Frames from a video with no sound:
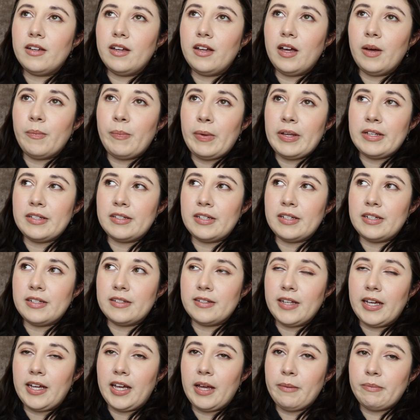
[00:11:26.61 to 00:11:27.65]
a business
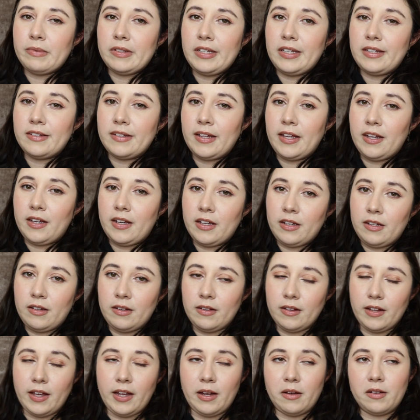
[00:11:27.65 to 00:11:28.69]
like Ipsy's, they could
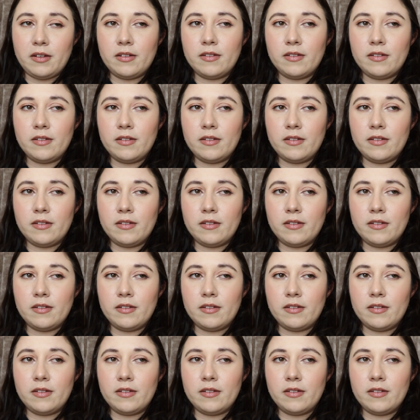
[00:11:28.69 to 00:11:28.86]
like